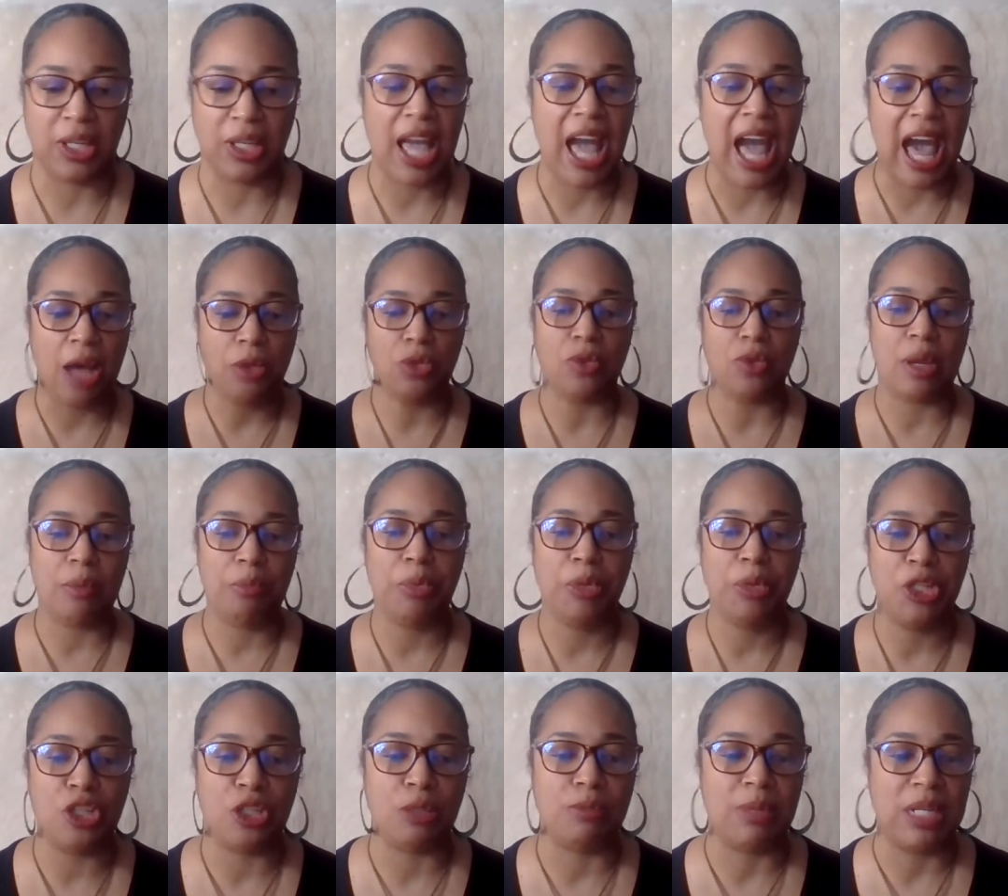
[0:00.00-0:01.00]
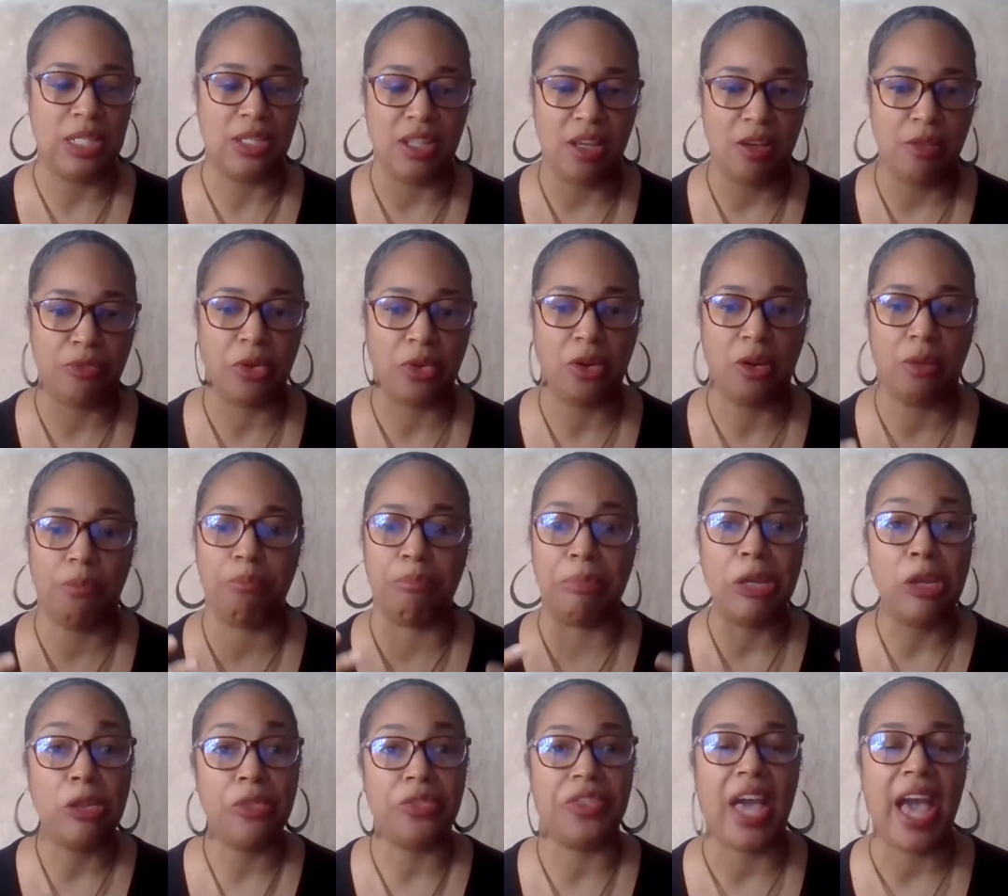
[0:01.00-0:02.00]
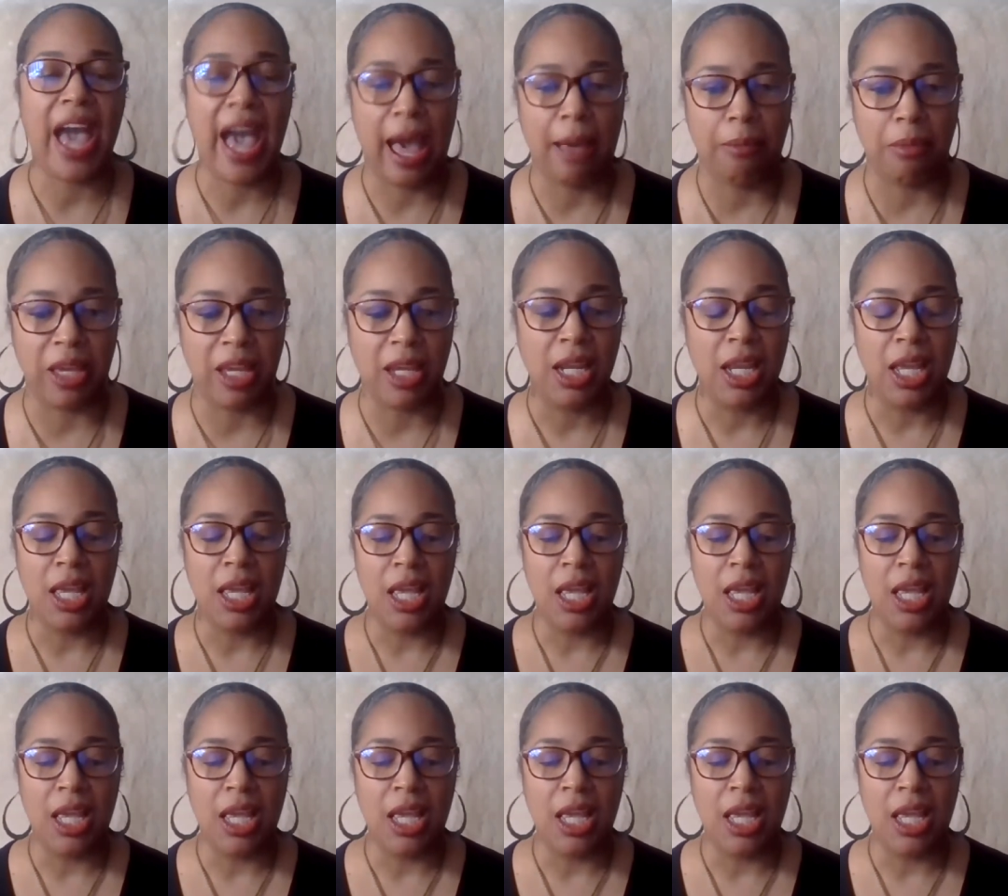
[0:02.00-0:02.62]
How do I push myself or build the habit?